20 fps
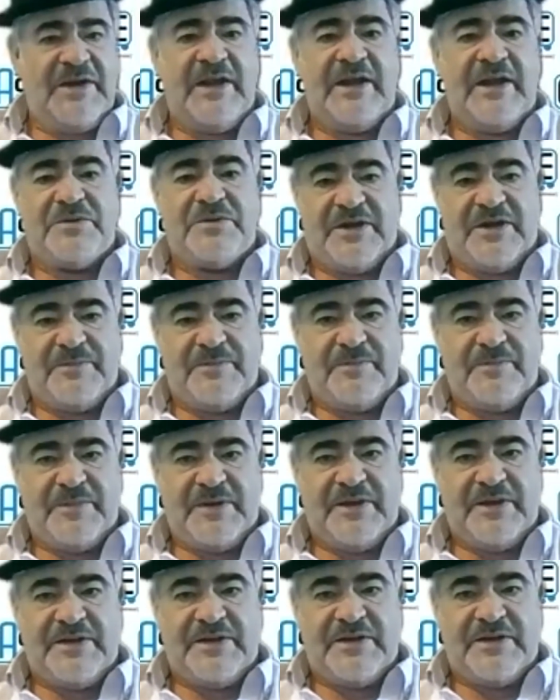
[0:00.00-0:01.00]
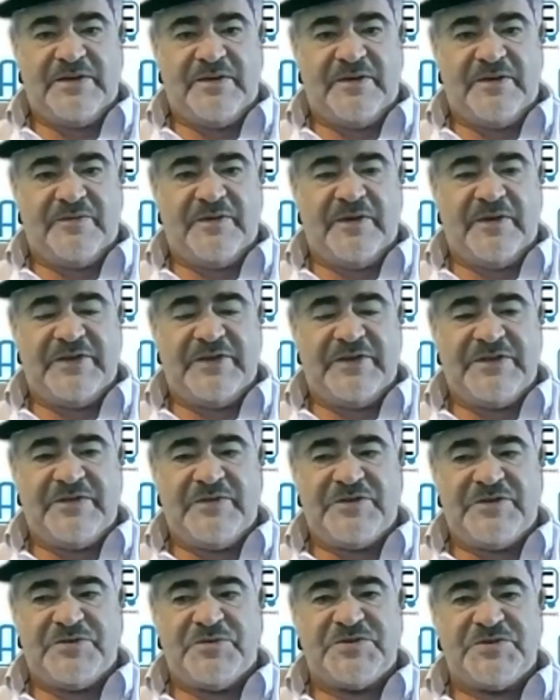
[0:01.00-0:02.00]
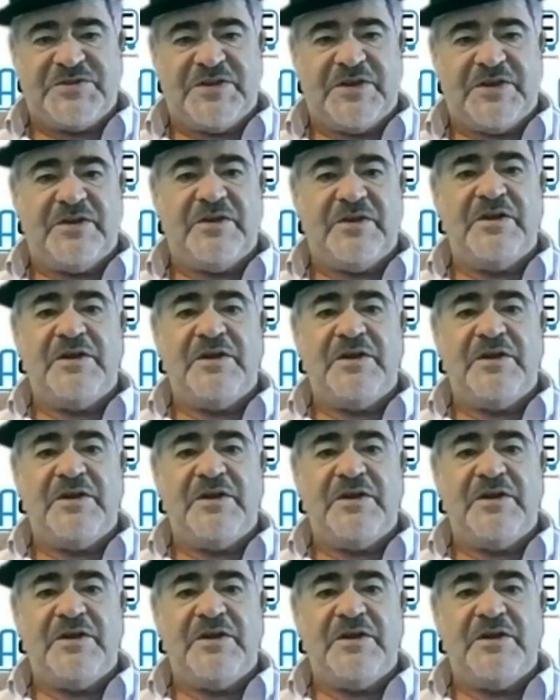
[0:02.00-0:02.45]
type of individuals that